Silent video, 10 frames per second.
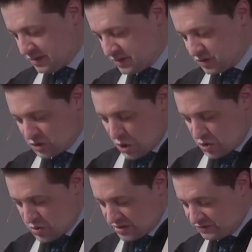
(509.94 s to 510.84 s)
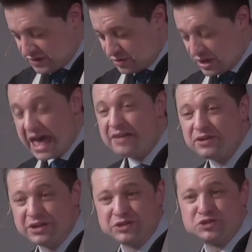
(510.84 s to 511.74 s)
And so you can feel the
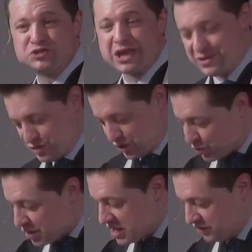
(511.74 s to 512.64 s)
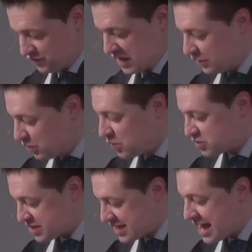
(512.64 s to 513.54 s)
heaviness and the grief in
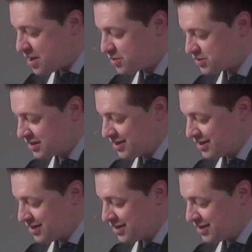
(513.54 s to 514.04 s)
Luke's account